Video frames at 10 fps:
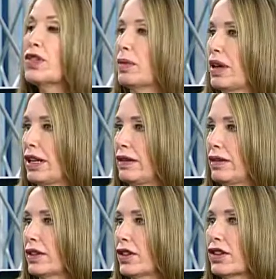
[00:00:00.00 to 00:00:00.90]
somebody
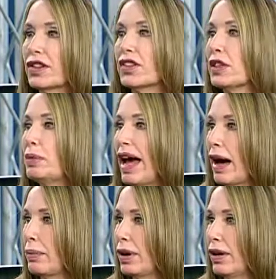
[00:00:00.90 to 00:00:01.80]
that's on a
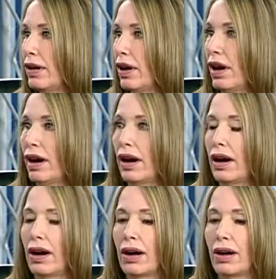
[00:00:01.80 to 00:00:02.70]
CPAP
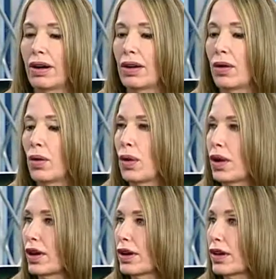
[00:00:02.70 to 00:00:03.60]

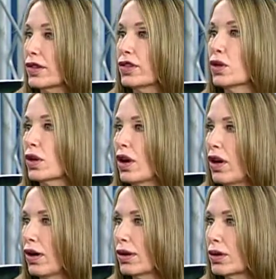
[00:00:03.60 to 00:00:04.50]
or a snore
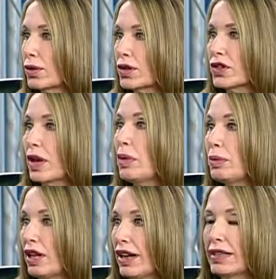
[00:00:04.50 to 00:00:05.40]
guard or some
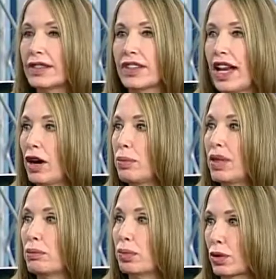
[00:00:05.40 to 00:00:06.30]
appliance to help
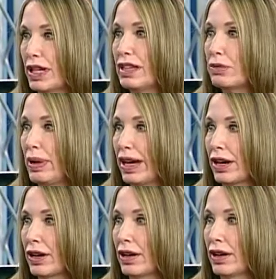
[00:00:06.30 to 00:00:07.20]
them breathe
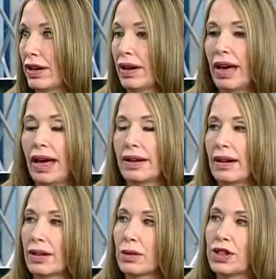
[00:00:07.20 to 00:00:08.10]
better at
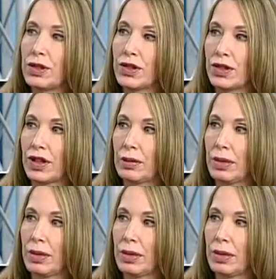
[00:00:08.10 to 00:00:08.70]
night when you sleep.